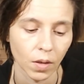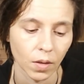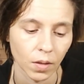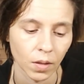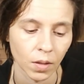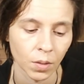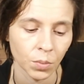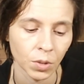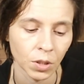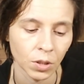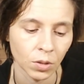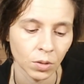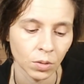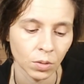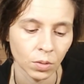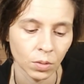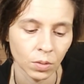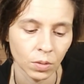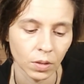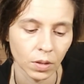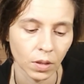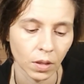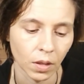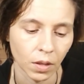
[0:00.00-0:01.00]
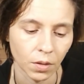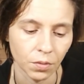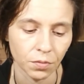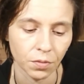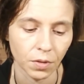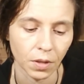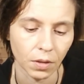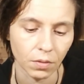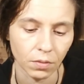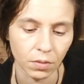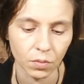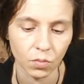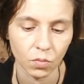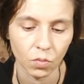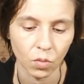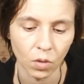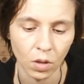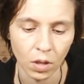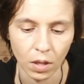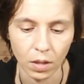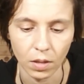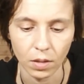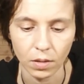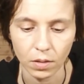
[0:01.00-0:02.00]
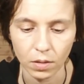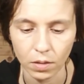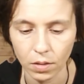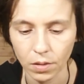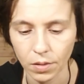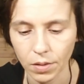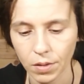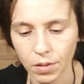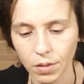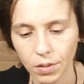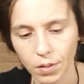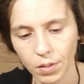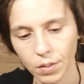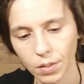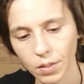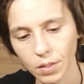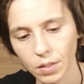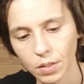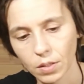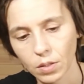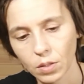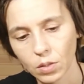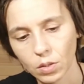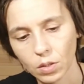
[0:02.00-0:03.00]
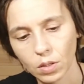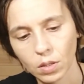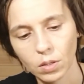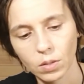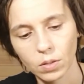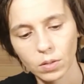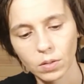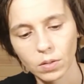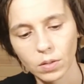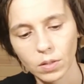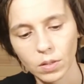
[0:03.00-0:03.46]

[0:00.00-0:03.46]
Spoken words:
Let me do the Five of Wands in your current